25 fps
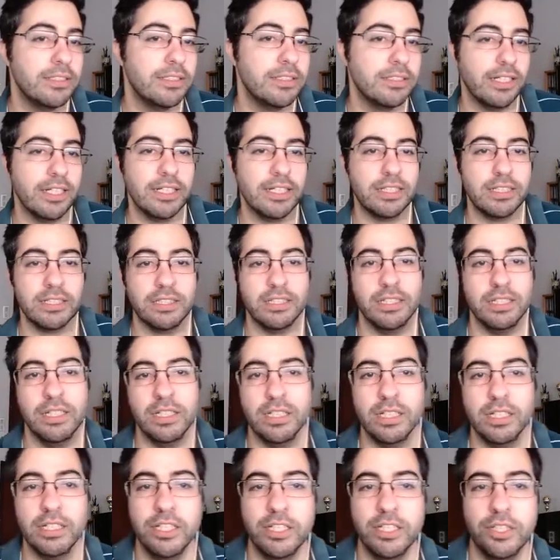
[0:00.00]
Like,
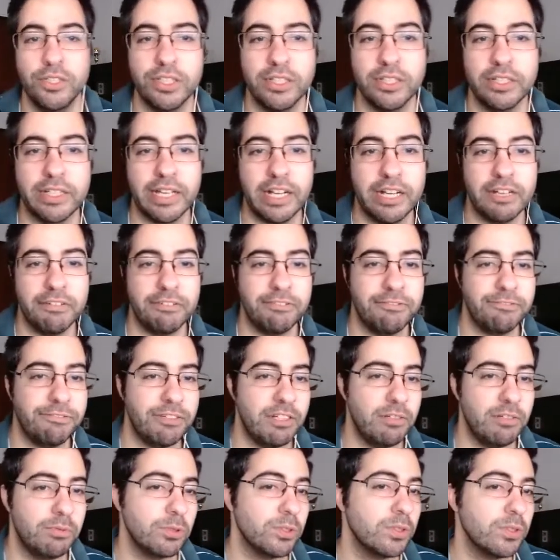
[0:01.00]
you can get a
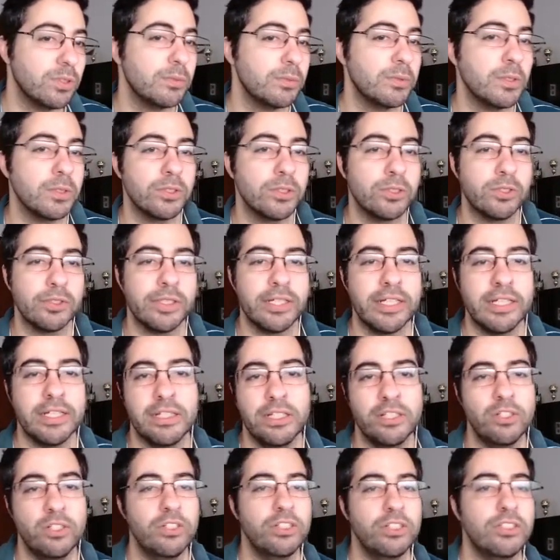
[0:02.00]
favorable trade
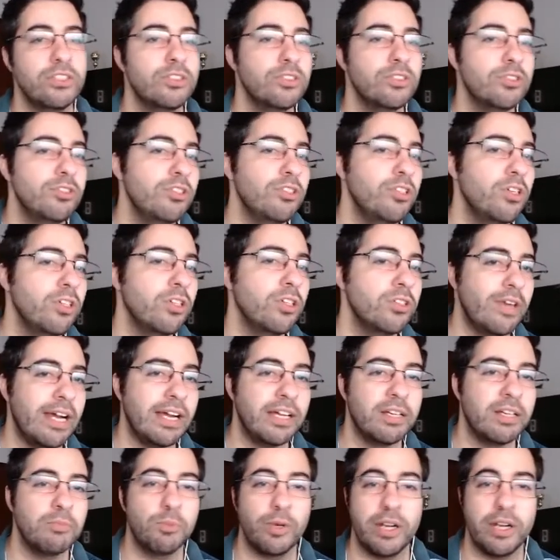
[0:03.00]
in order to do your
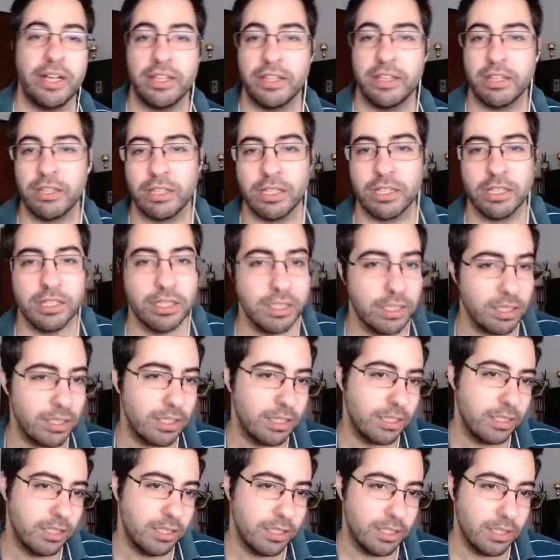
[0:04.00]
Dragon Breath.
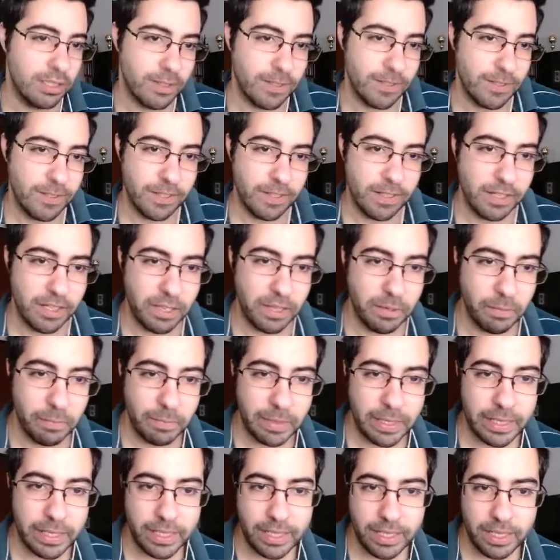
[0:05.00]
It
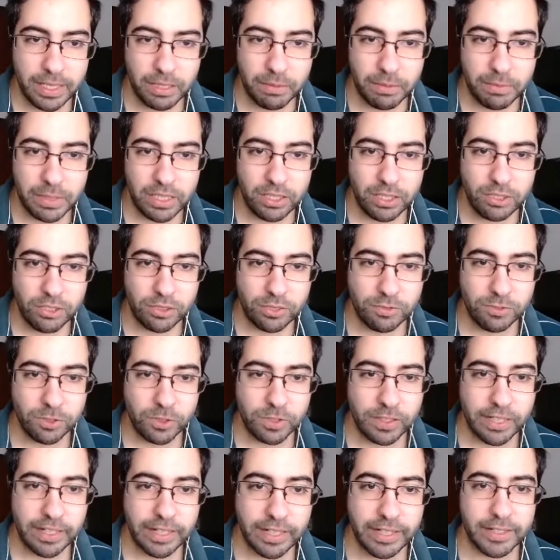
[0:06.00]
may be useful
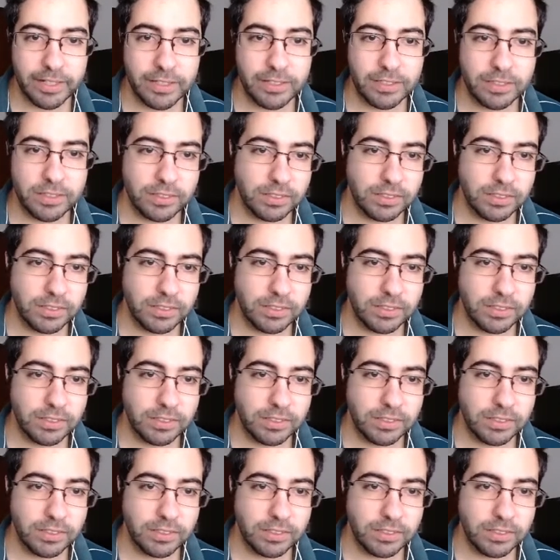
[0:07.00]
there.